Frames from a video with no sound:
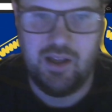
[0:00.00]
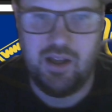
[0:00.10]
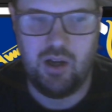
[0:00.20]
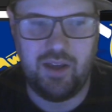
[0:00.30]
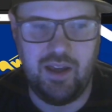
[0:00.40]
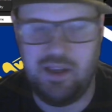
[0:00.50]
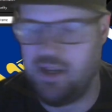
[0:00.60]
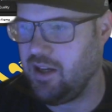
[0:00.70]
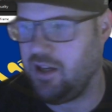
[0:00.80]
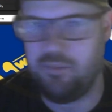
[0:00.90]
Okay,
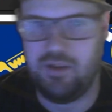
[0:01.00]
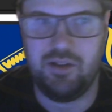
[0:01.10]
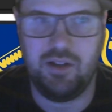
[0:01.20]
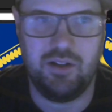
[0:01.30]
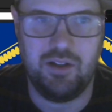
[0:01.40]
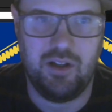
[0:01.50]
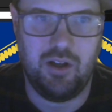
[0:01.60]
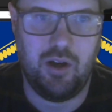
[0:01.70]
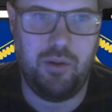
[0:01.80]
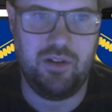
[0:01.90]
um, I'll
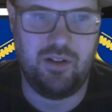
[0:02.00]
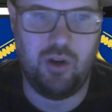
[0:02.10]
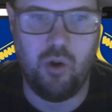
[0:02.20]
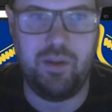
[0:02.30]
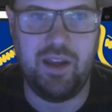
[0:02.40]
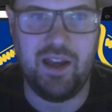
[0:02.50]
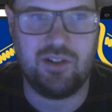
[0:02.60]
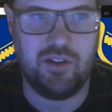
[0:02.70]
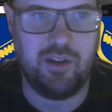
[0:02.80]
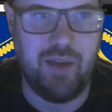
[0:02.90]
put OBS
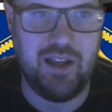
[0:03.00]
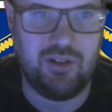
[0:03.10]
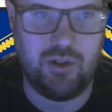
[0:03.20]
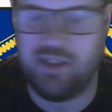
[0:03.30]
on the main screen.